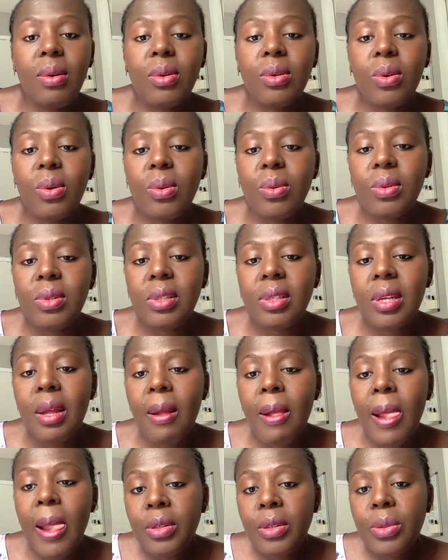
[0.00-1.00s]
own goals.
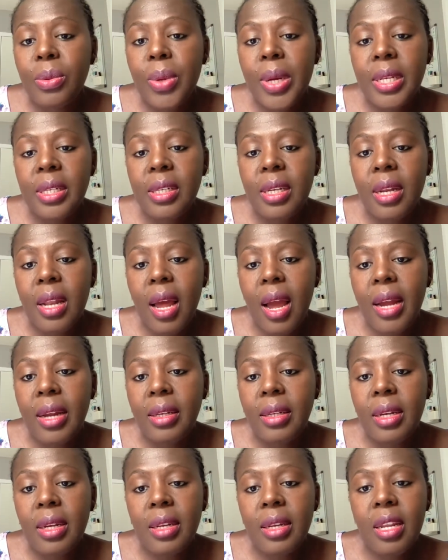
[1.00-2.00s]

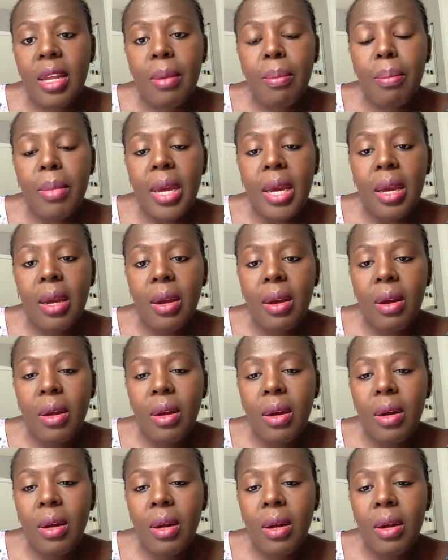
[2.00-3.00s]
29. They make
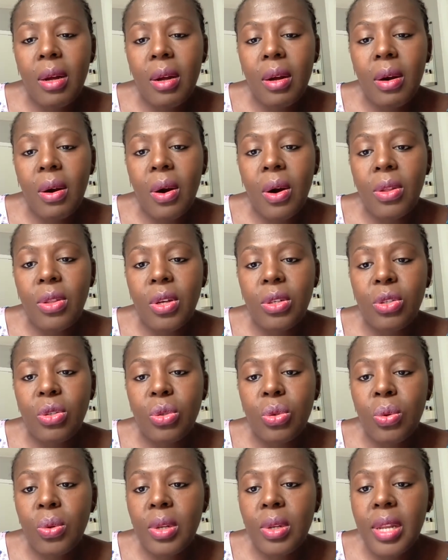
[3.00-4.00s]
others
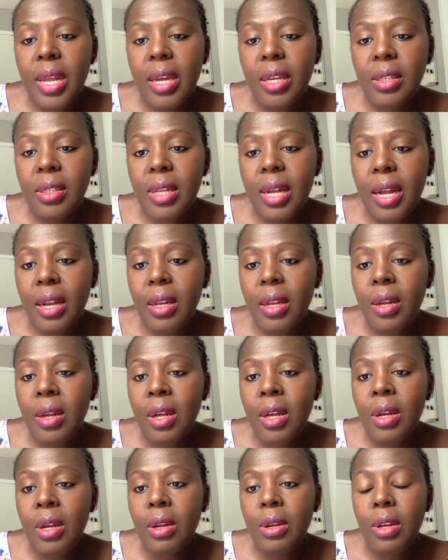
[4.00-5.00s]
do things that
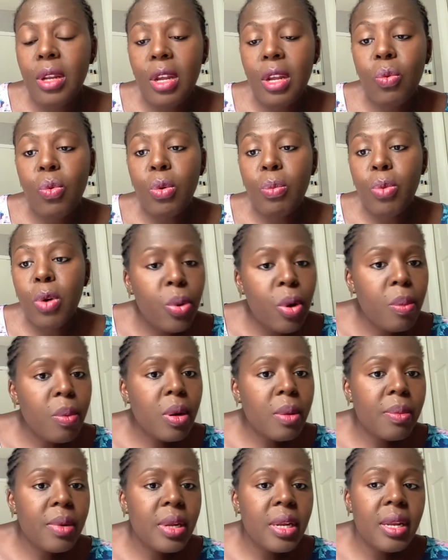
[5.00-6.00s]
they would
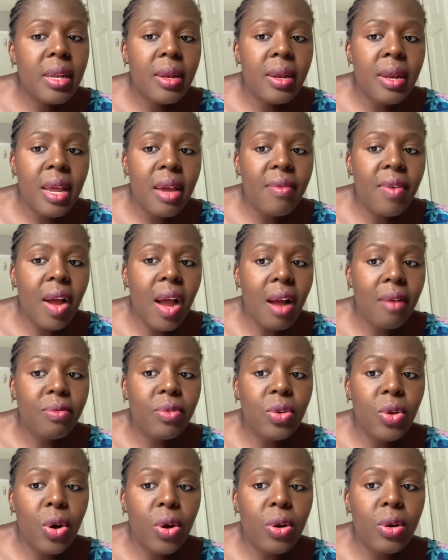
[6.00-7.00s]
probably never
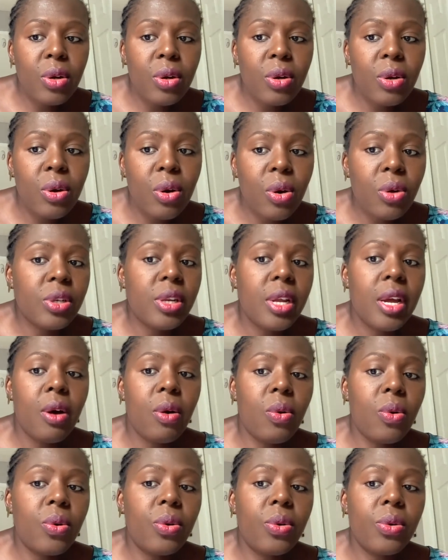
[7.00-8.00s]
have done on
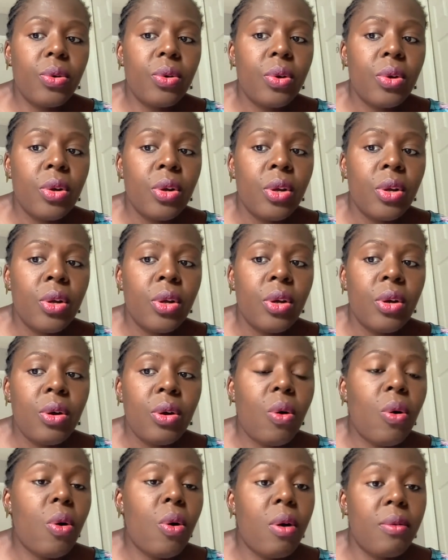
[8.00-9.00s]
their own
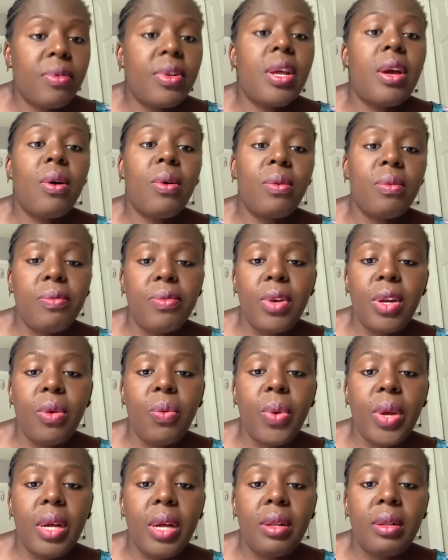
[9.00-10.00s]
or of their own free
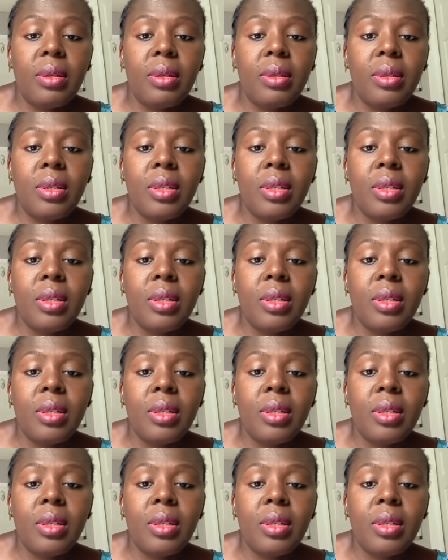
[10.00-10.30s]
will.